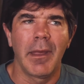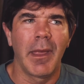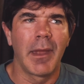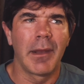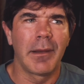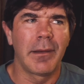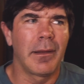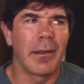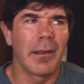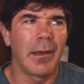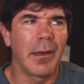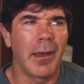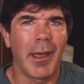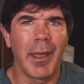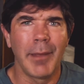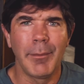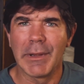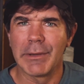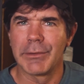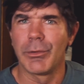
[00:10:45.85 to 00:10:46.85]
And
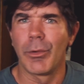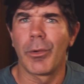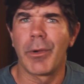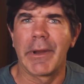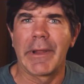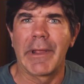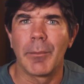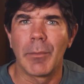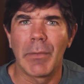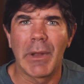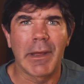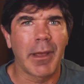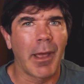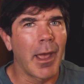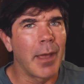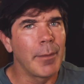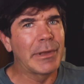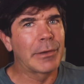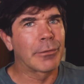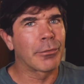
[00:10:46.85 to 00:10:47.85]
I'm ignoring it. Like I'm in